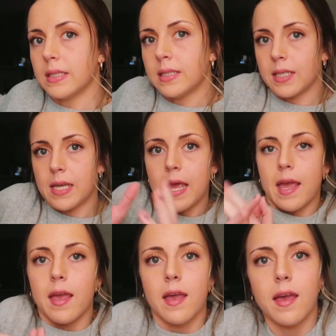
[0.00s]

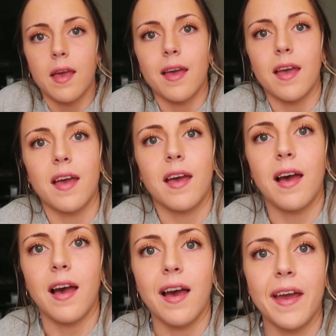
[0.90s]
Today,
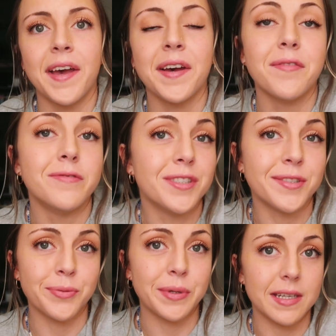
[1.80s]
I have
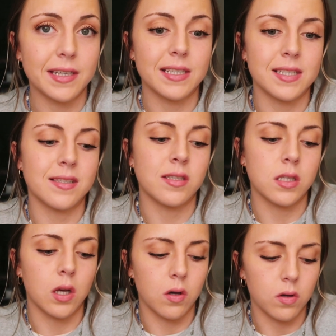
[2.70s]
just witnessed
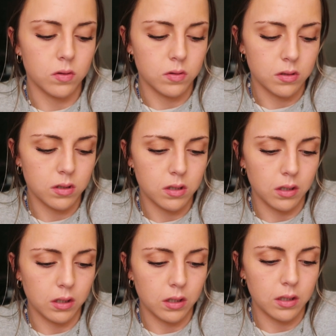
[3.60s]
so
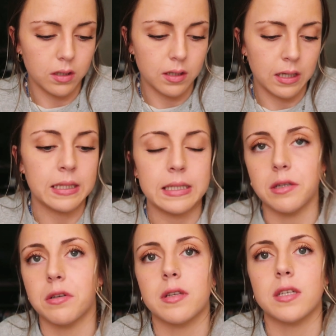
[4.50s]

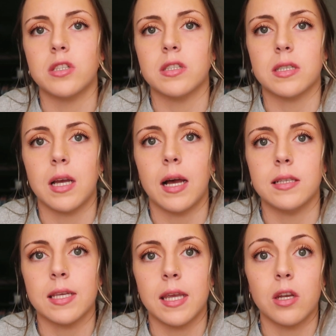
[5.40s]
clearly just
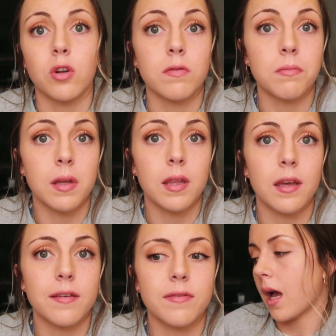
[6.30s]
God's hand over my
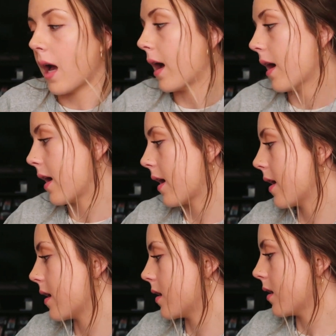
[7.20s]
life.
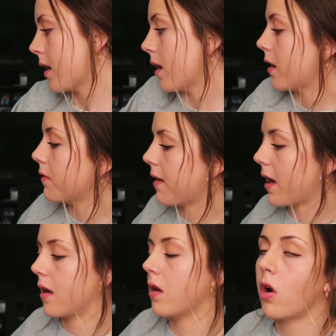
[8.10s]
I have
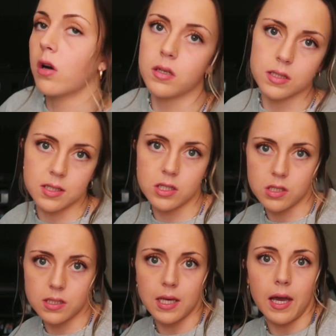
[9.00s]
had hard
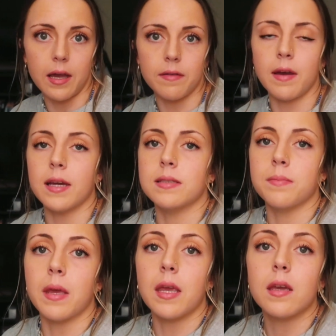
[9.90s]
decisions that I've had to
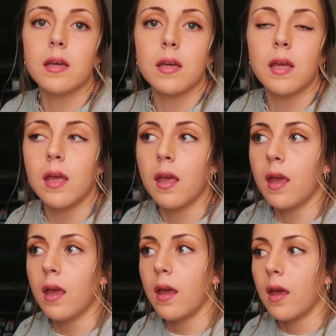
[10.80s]
make,
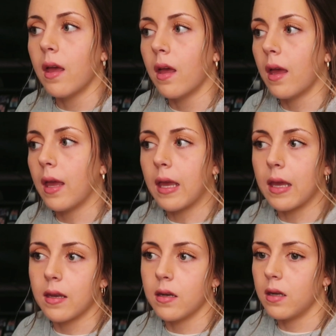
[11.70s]

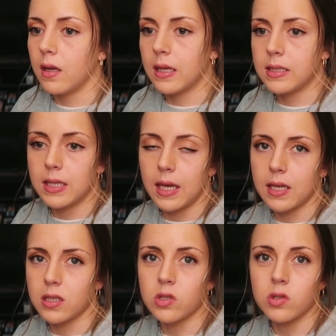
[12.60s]
and it's
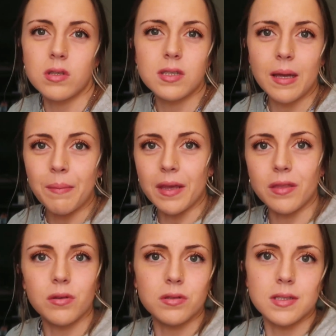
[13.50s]
like as as I
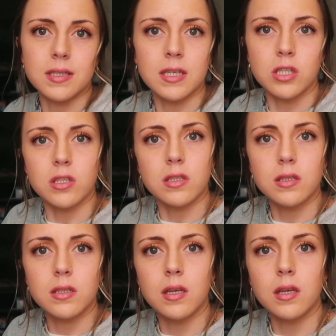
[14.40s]
made those
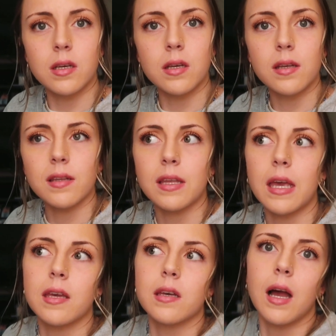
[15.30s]
decisions,
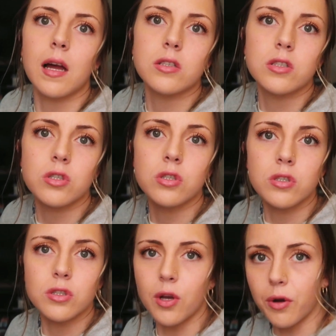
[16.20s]
like God just
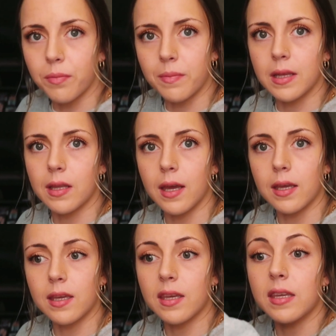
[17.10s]
showed me
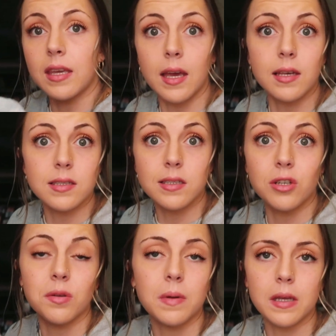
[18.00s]
like, yes,
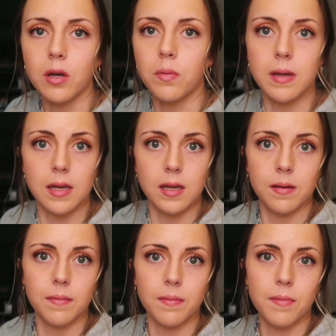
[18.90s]
you're being
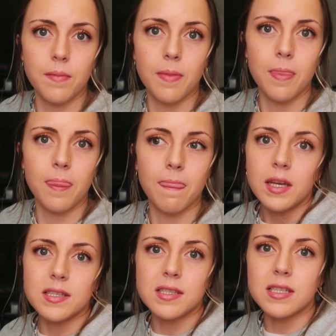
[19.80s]
obedient.
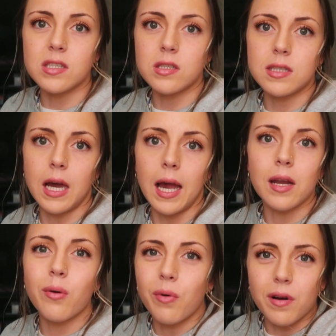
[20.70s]
Decisions that I
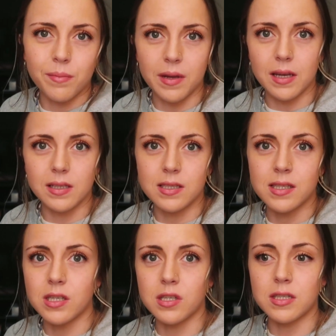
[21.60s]
don't want to make,
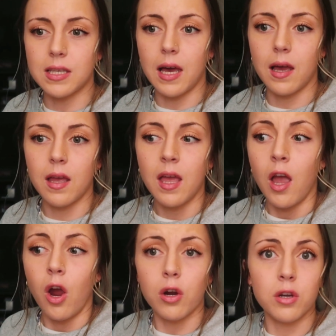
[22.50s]
decisions that
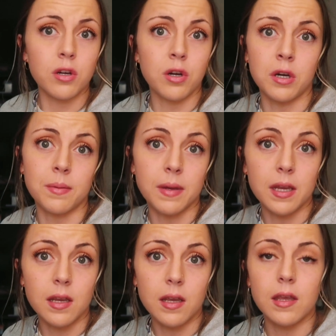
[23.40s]
are gonna hurt
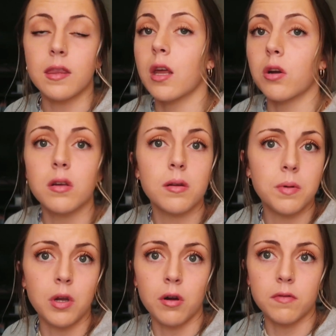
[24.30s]
me and that are gonna
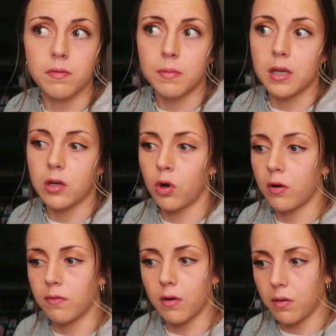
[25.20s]
be hard for me and
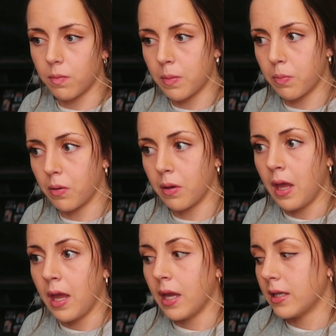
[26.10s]
hard for other people,
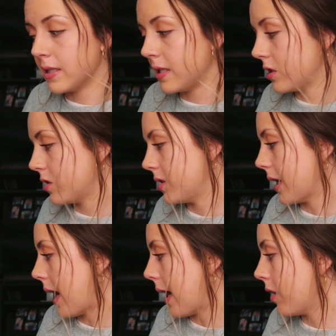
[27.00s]
decisions
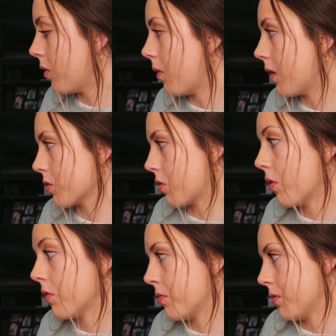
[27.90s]
that I don't want to
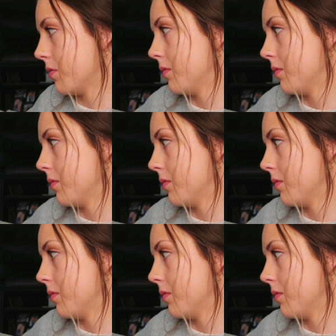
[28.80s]
go through